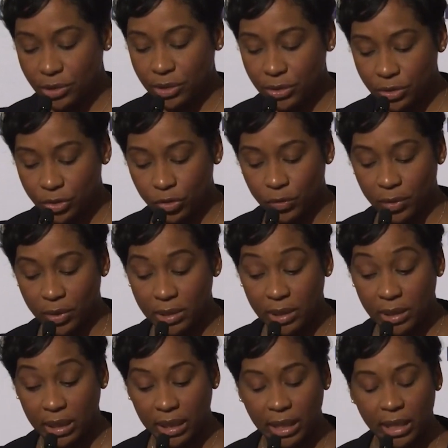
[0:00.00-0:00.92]
consumers
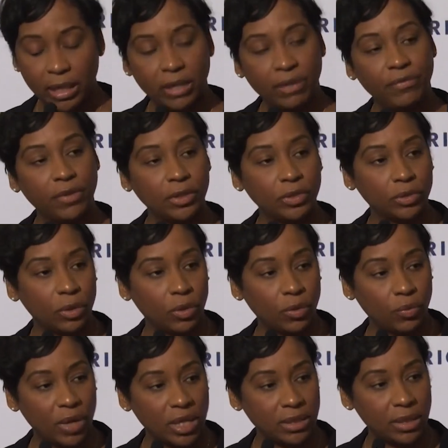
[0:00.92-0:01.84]
in the
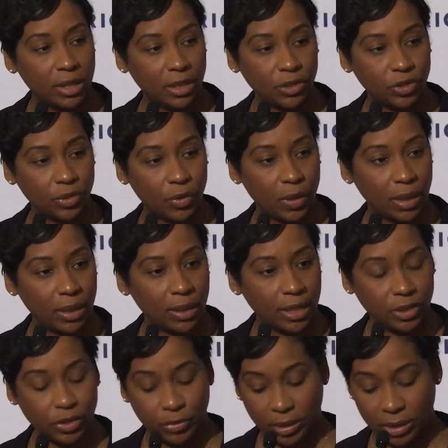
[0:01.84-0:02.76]
individual residential
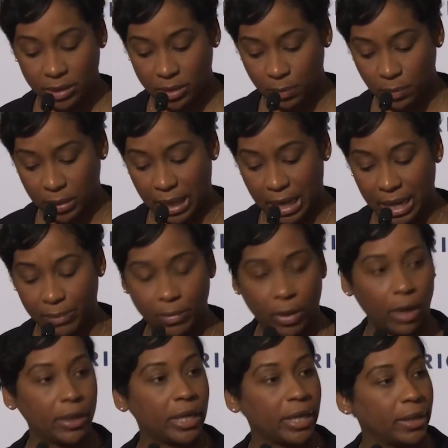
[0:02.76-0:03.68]
electric supply
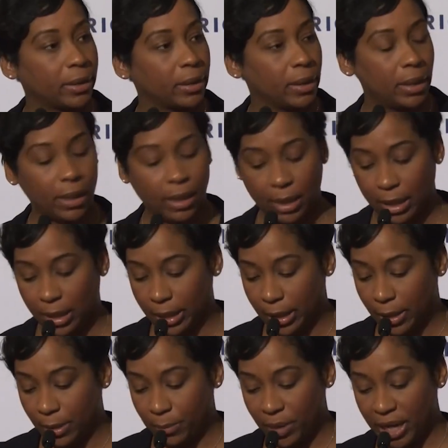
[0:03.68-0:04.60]
market
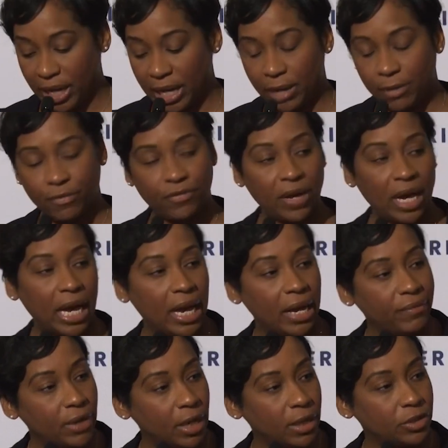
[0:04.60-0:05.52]
paid
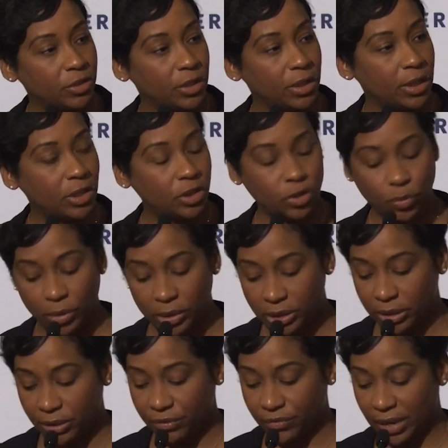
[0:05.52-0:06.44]

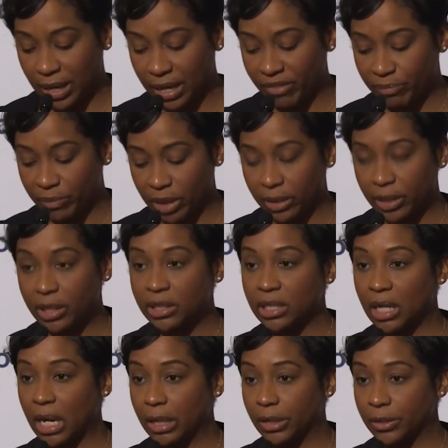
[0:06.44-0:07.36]
$525 million
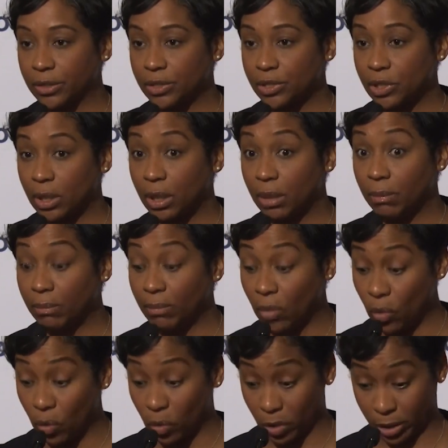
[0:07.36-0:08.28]

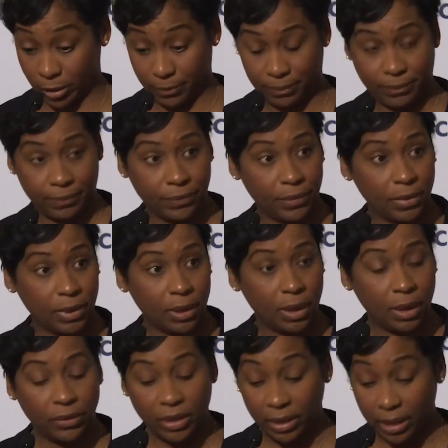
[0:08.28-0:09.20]
more
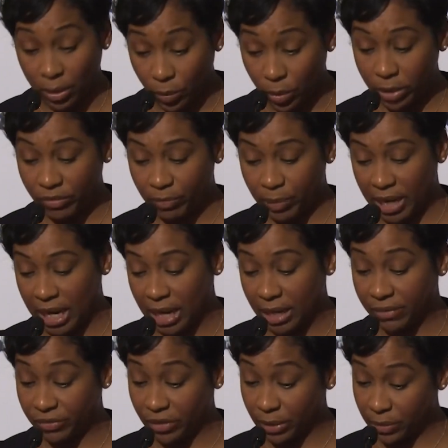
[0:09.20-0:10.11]
than they would have paid
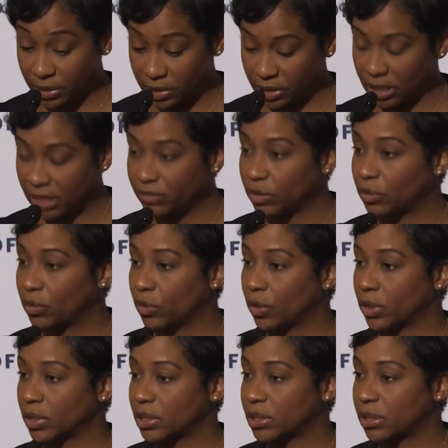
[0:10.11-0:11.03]
if they received, of
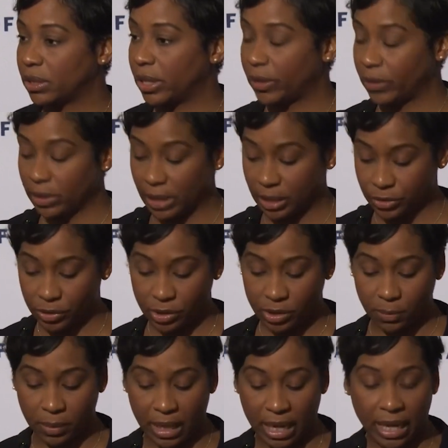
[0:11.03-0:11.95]
course, their electric
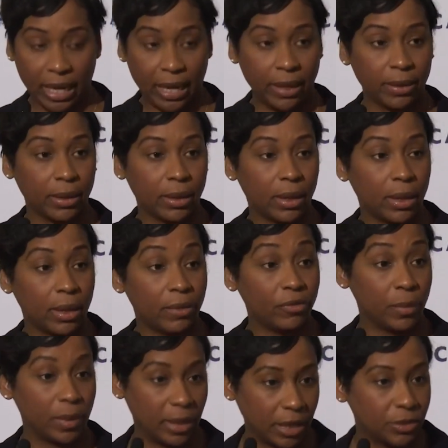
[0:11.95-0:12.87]
supply
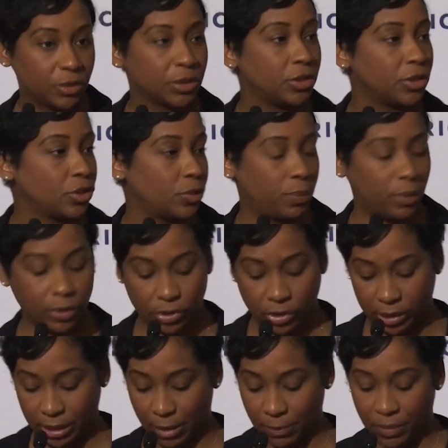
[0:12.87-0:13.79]
from an electric
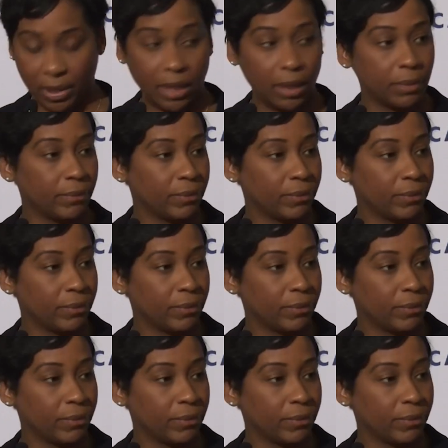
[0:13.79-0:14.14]
distribution company.